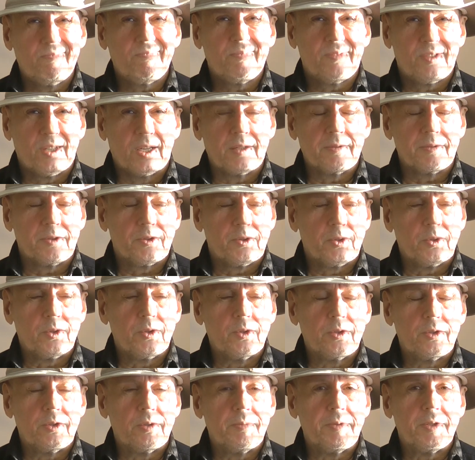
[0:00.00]
Sounds too
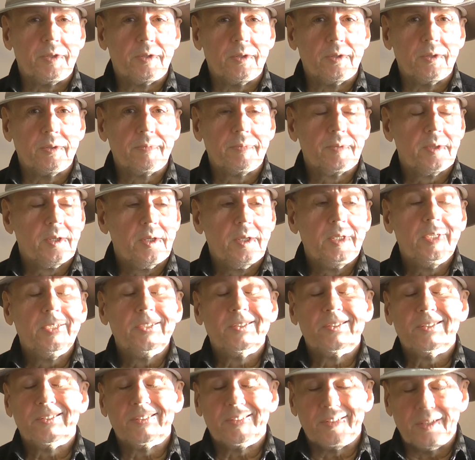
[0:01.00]
good to be true?
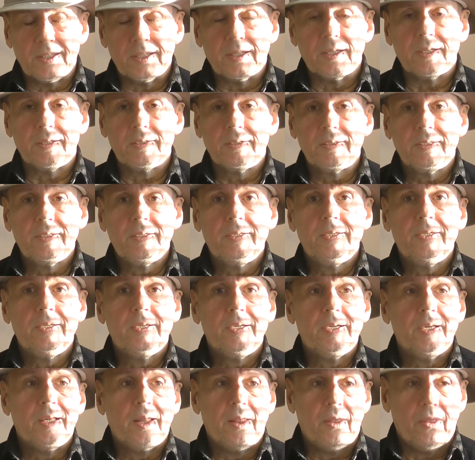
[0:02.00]
Still,
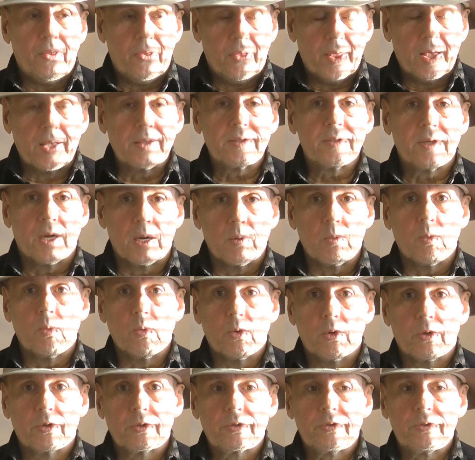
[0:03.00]
that's how it
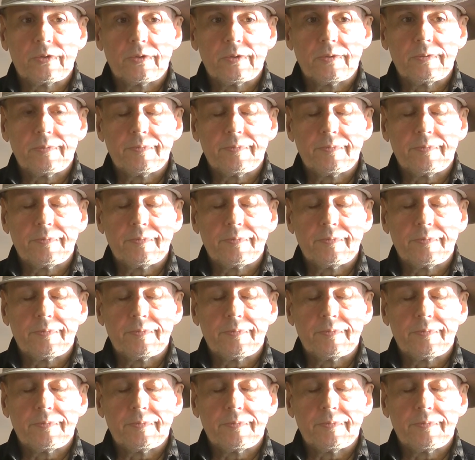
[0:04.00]
works.